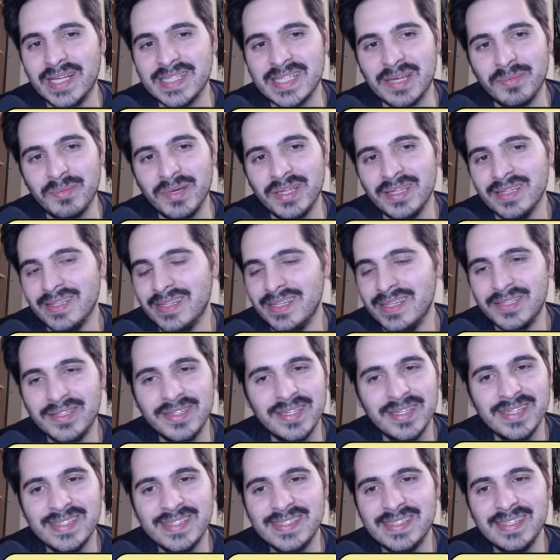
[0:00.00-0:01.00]
I mean,
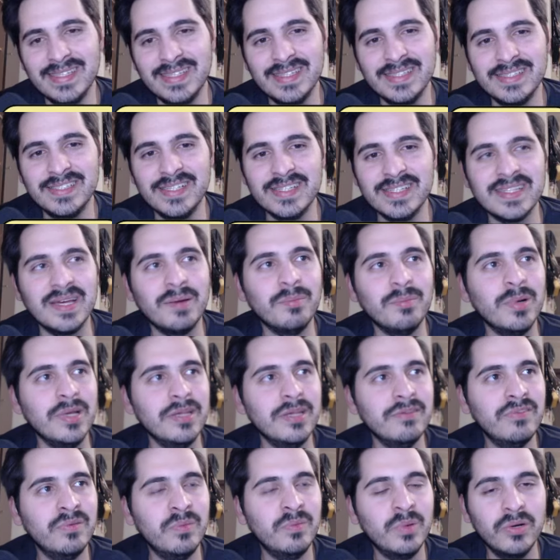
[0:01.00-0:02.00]
it's just
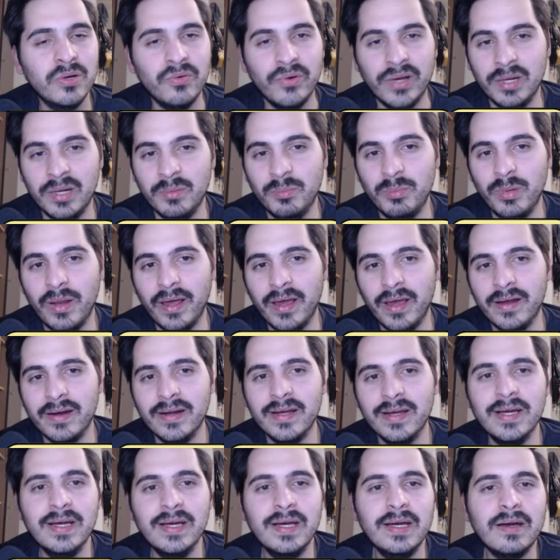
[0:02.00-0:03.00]
unbelievable when a player
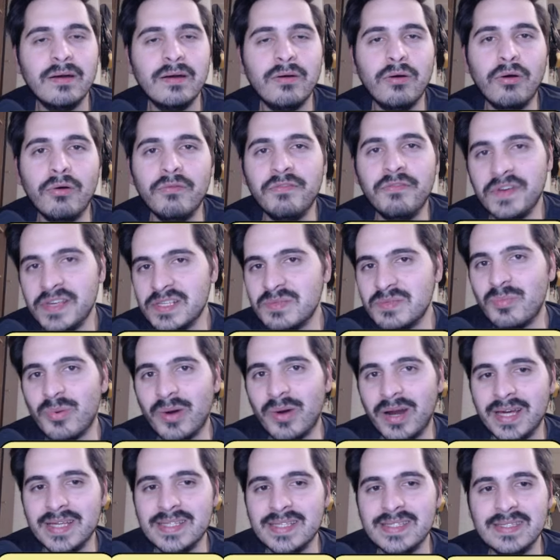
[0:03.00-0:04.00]
of his
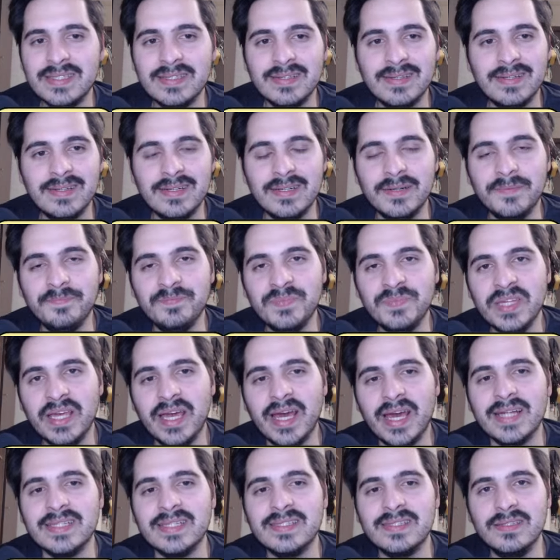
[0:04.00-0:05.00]
price
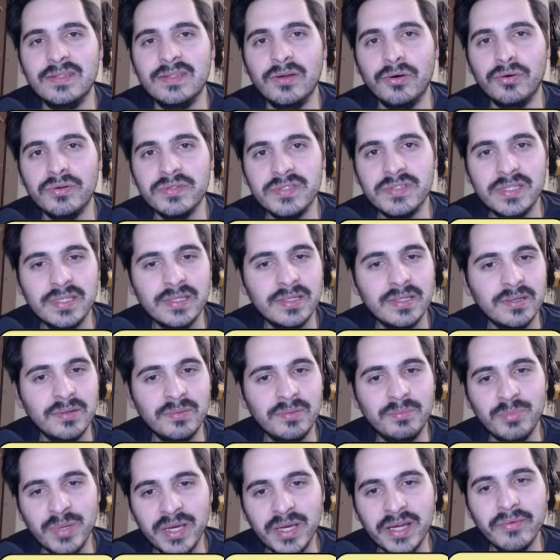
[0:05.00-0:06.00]
gets those
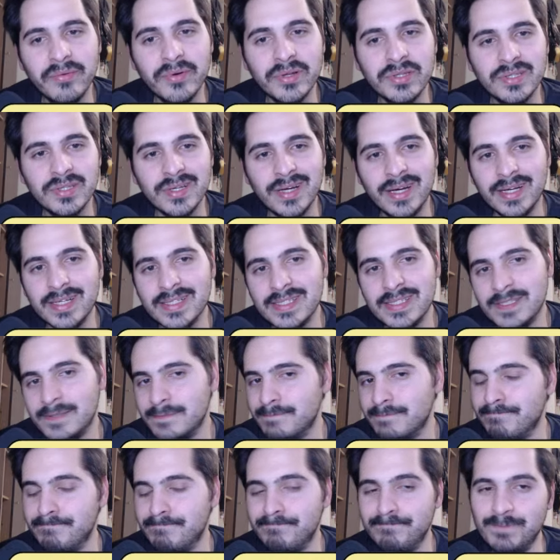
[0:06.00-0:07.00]
big returns.
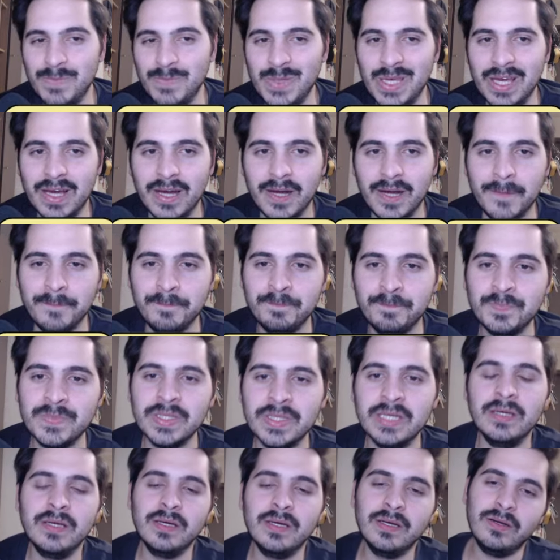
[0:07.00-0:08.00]
Yeah.
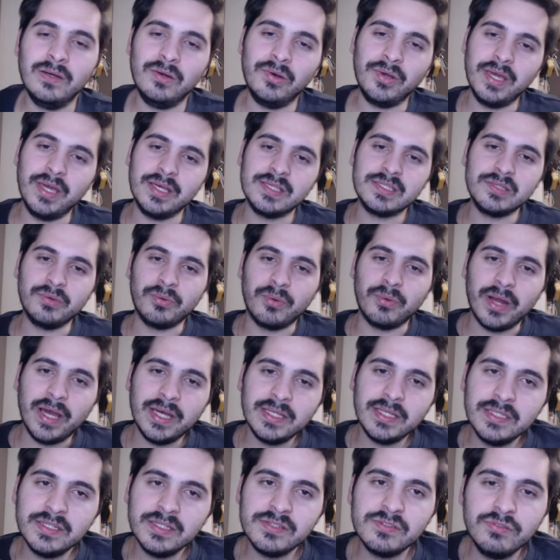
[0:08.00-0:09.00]
Okay, so
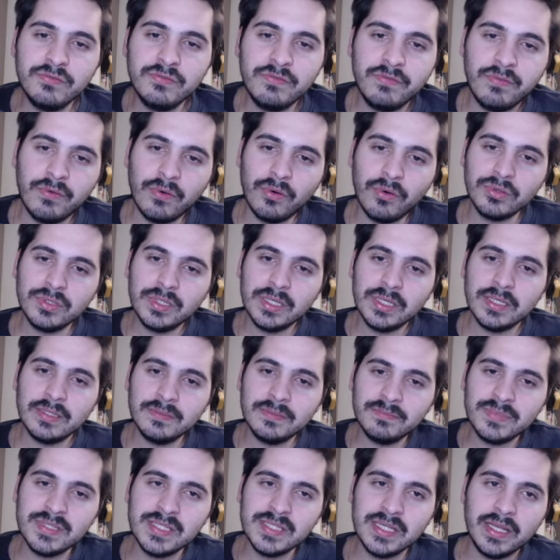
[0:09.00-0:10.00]
Reinders to Foden,
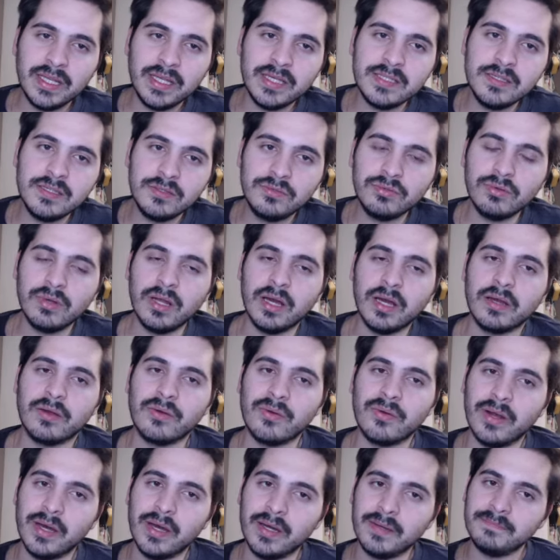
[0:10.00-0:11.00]
Senesi to
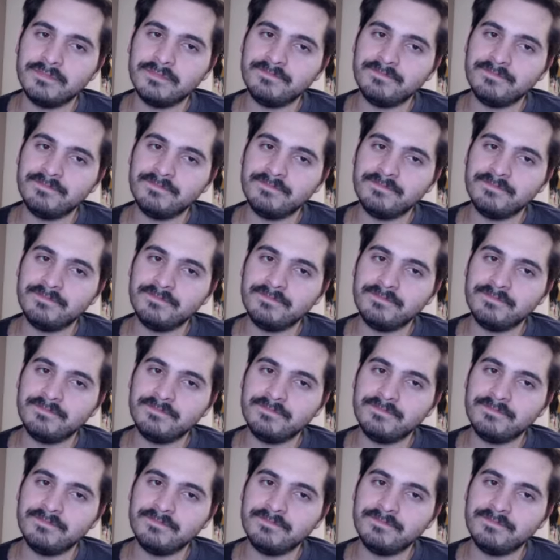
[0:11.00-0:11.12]
Lacroix.